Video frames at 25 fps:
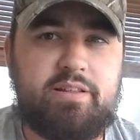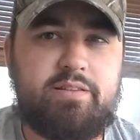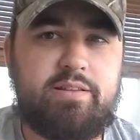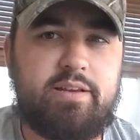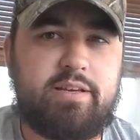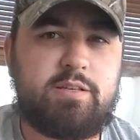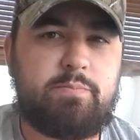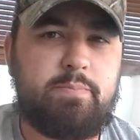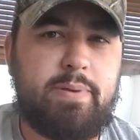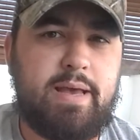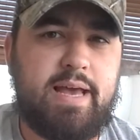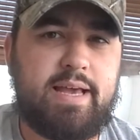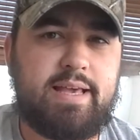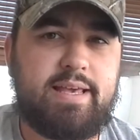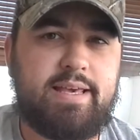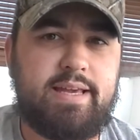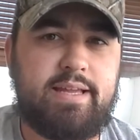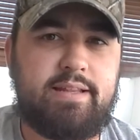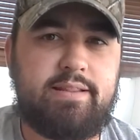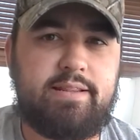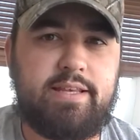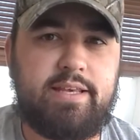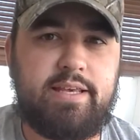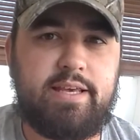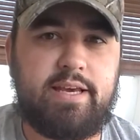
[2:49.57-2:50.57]
does pack
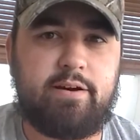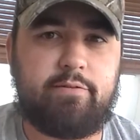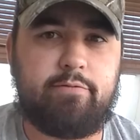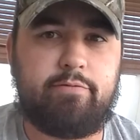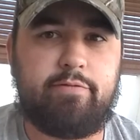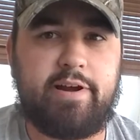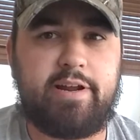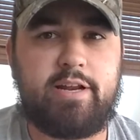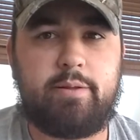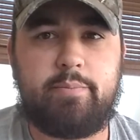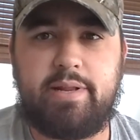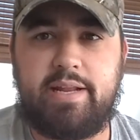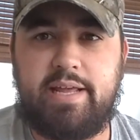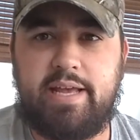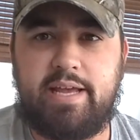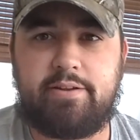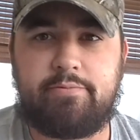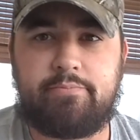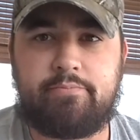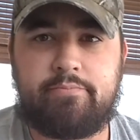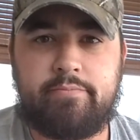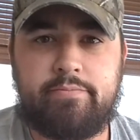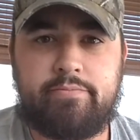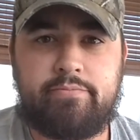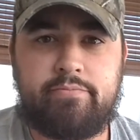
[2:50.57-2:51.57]
in the vitamin
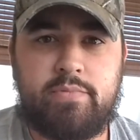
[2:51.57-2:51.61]
N.